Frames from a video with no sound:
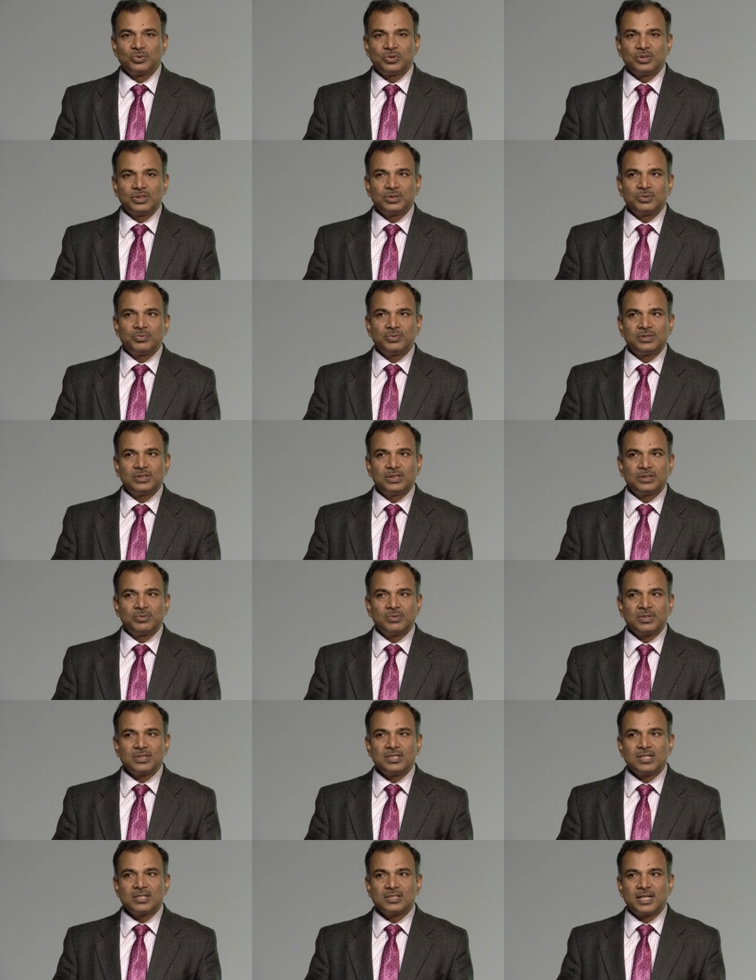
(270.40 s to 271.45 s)
So this was this
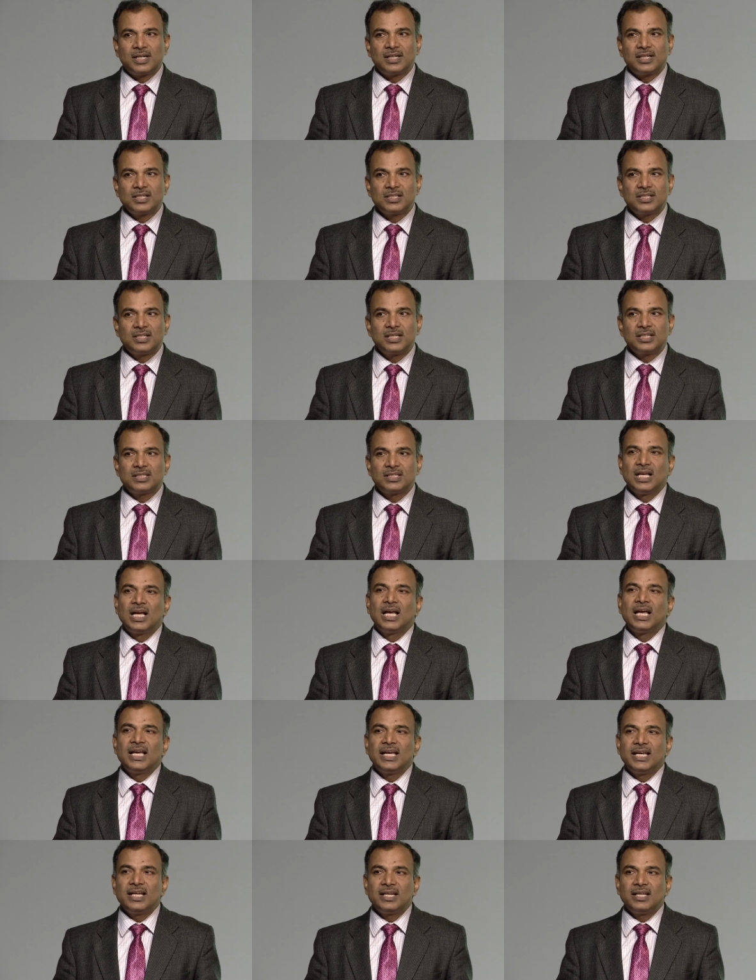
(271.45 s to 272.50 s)
was the statistics
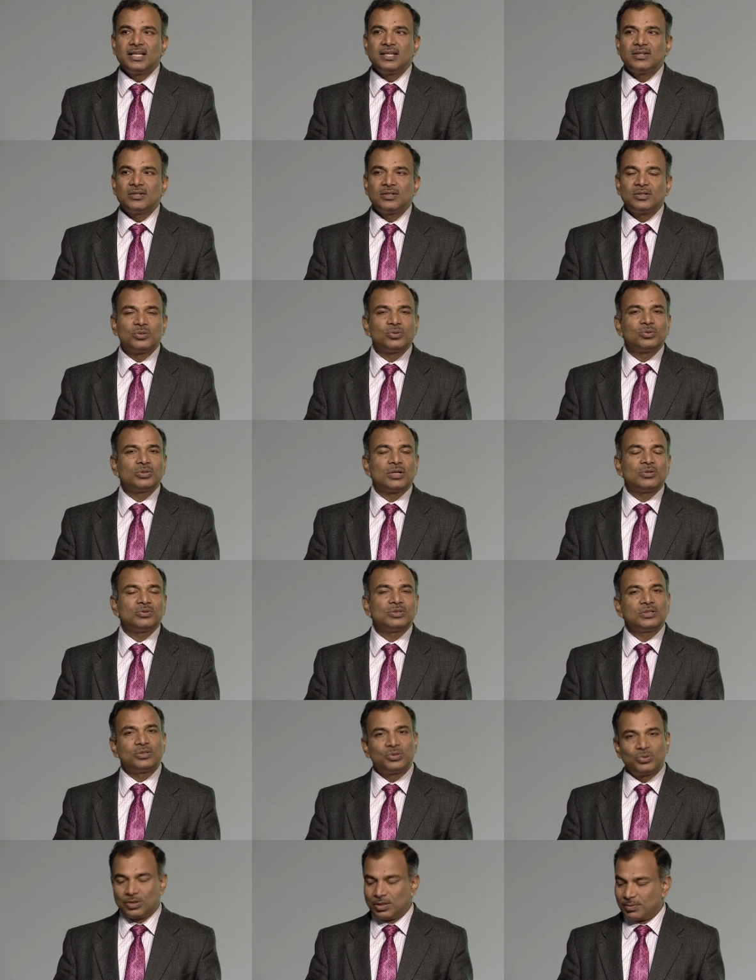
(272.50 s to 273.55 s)
in year
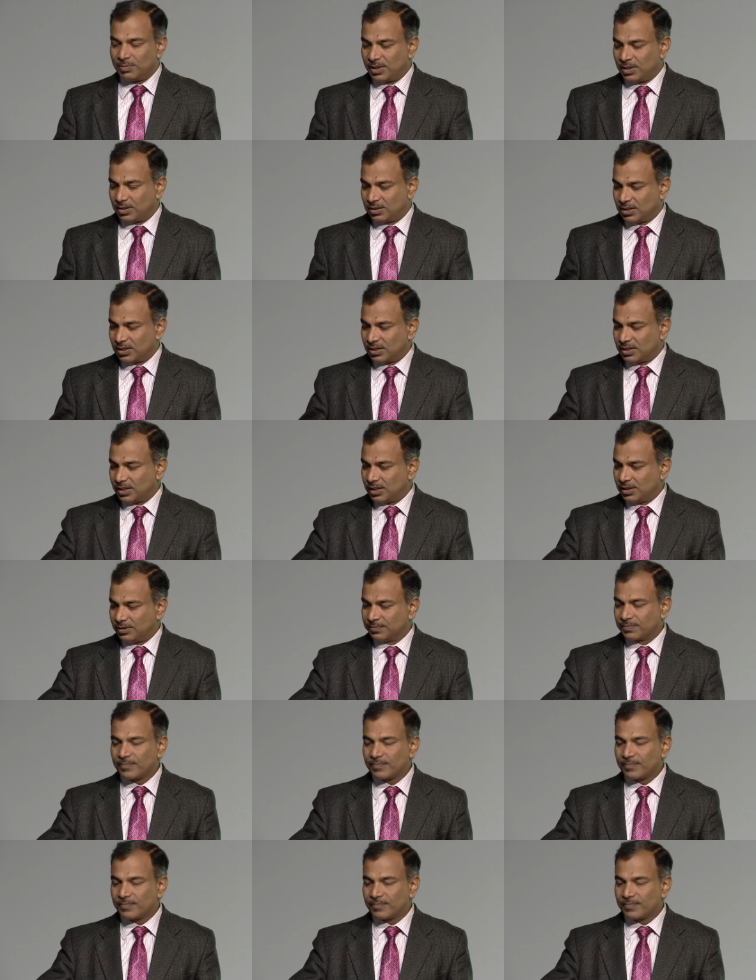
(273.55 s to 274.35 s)
2012 and 13.